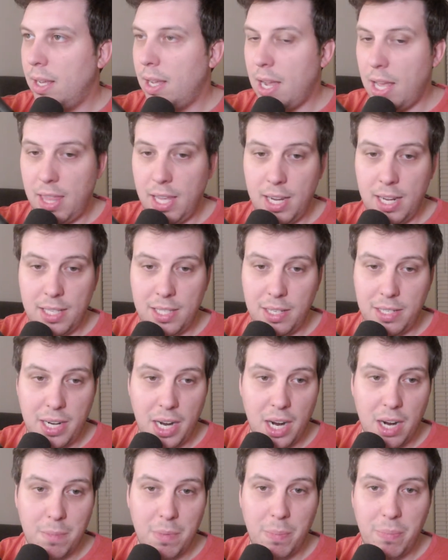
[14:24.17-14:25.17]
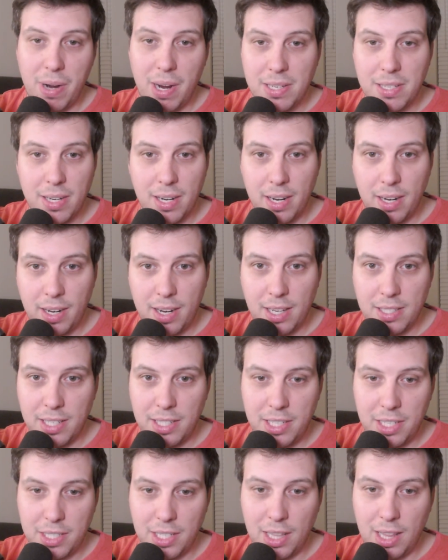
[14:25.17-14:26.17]
I think it's a terrible precedent because it
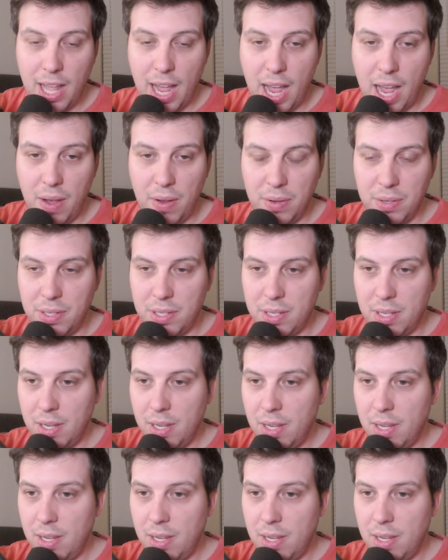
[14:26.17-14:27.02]
just allows,